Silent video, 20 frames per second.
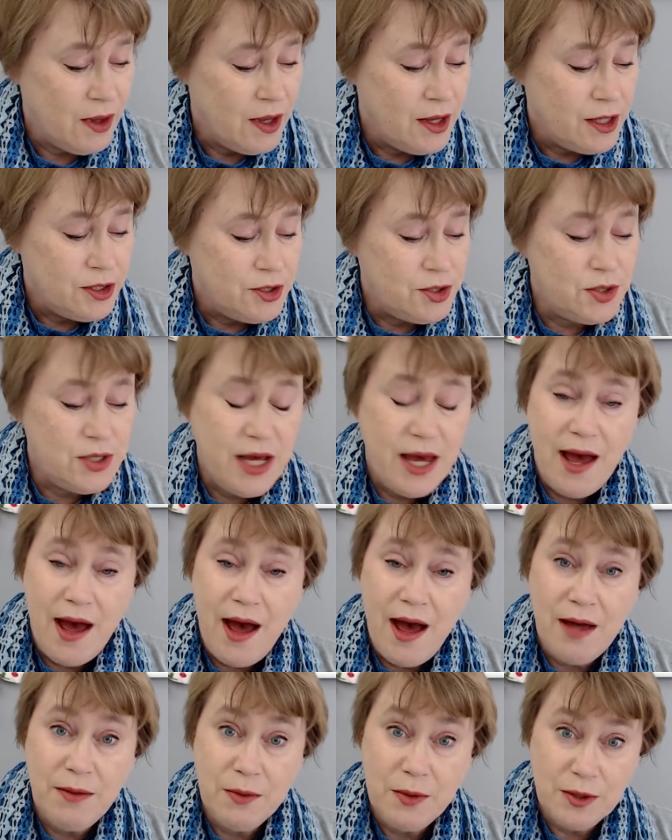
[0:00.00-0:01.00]
Today
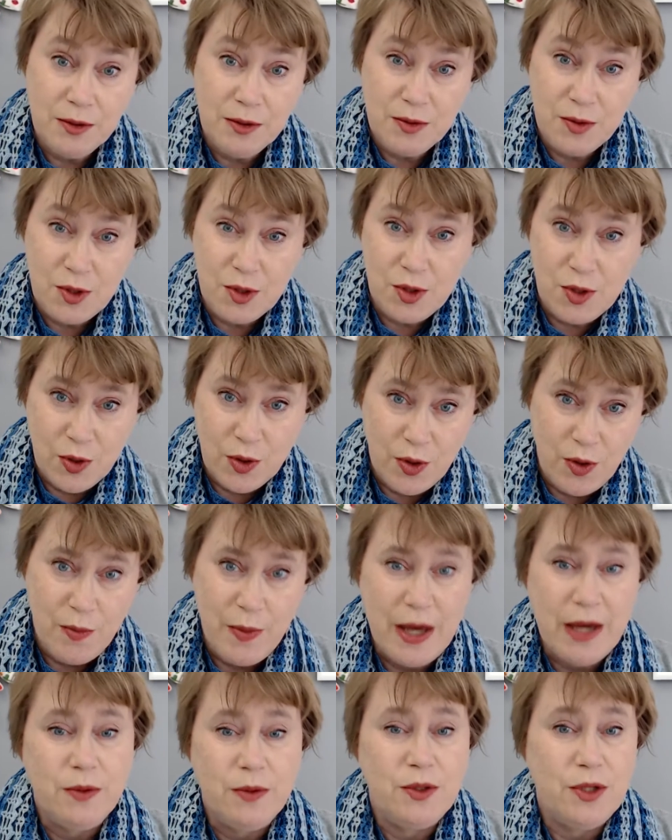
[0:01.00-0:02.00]
I'm going to talk
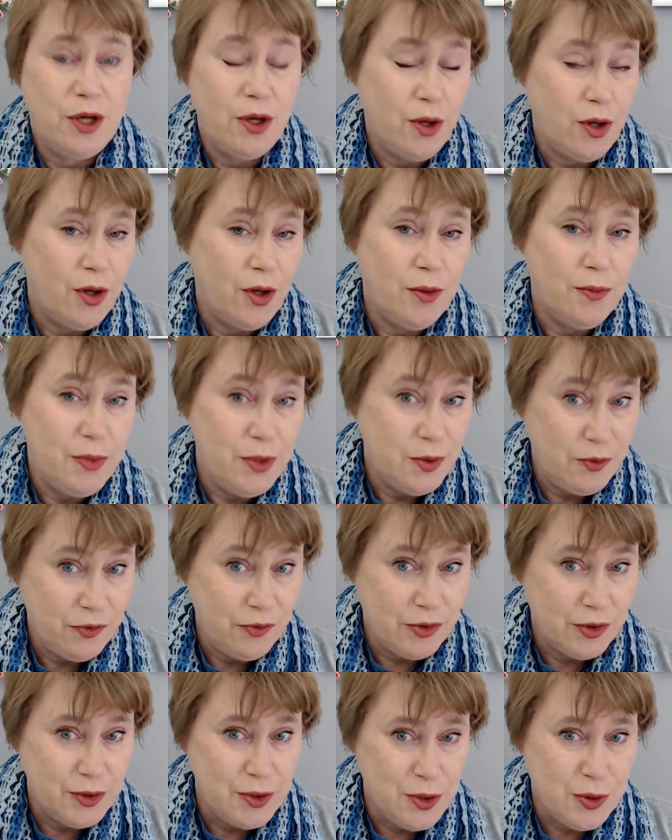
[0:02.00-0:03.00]
about a beautiful
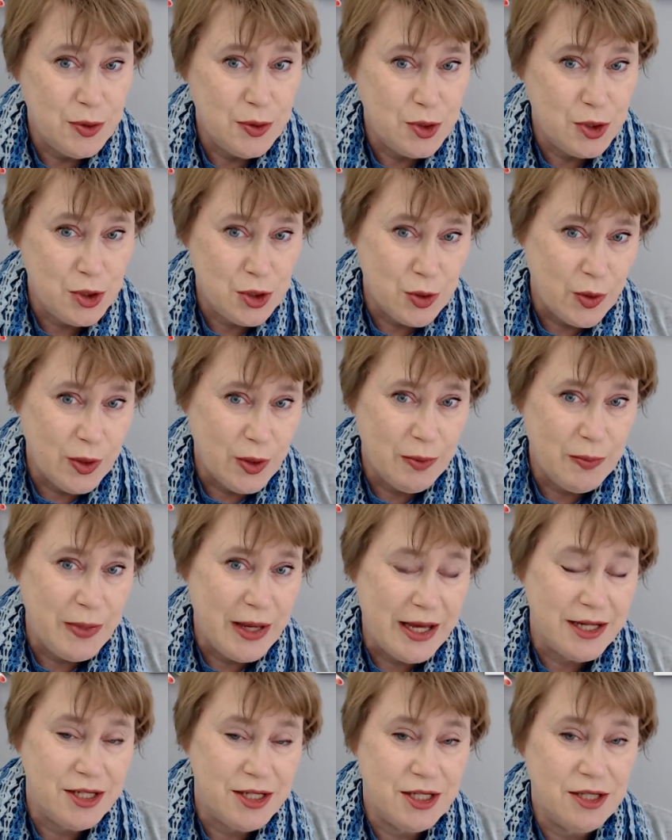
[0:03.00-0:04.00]
new shawl
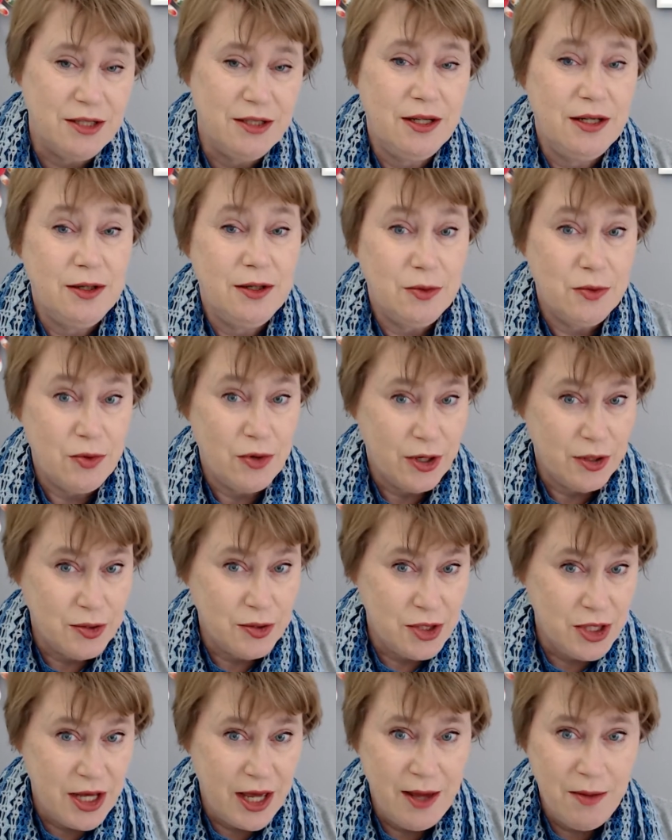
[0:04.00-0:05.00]
pattern in
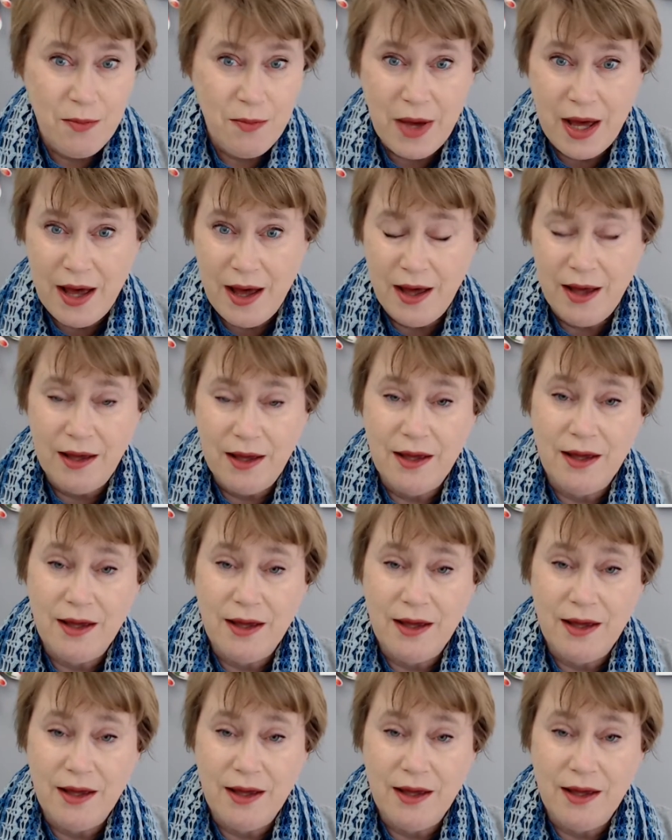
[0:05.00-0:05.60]
crochet by